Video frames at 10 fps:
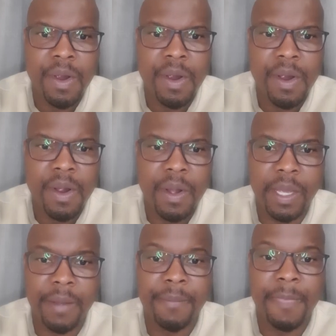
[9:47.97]

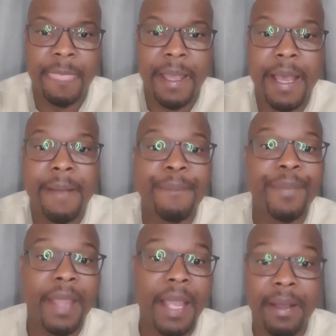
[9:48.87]
Okay.
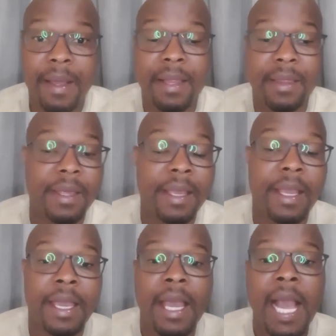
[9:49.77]
I
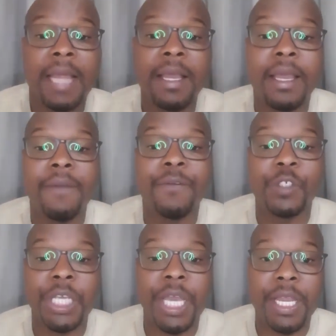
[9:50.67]
think if she
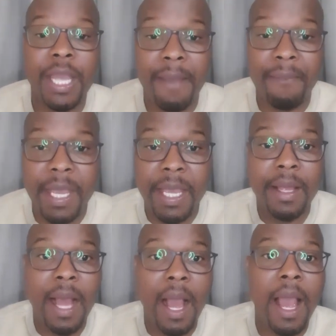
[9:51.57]
can hear me,
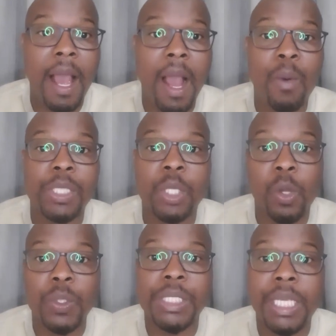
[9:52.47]
I was
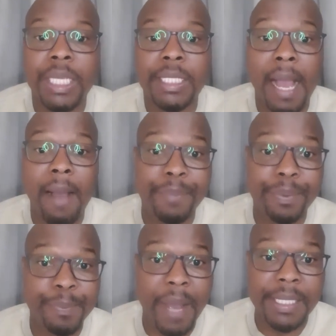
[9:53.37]
closing it up
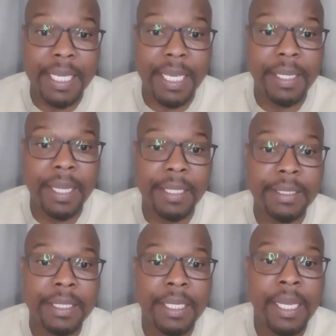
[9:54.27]
by saying that.
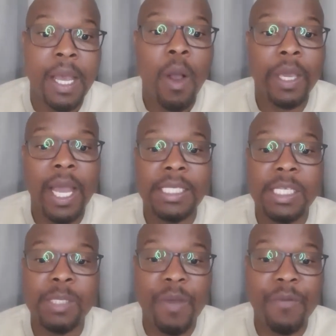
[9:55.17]
Okay,
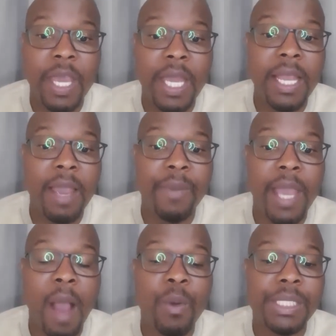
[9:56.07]
Asisipho, if you can hear me,
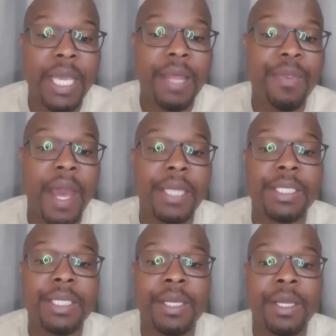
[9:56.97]
I was saying that.
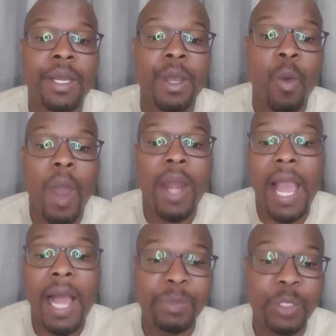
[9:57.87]
What
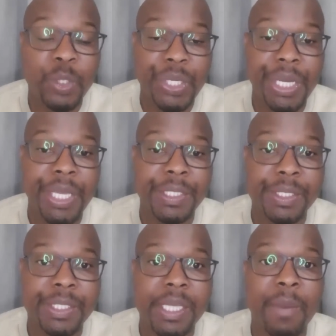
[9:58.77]
help do you need?
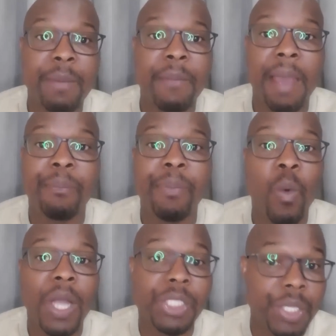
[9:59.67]
Someone might be
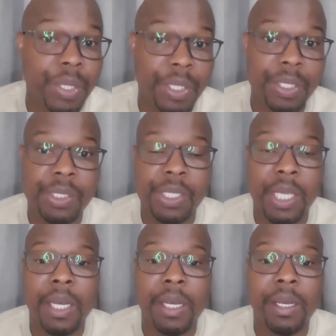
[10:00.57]
watching these
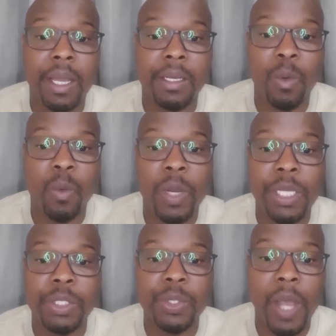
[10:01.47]
and willing
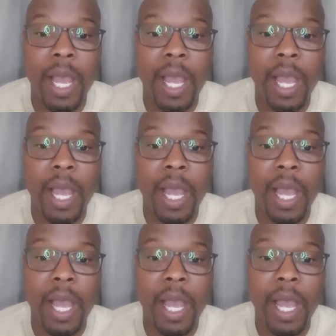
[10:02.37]
to help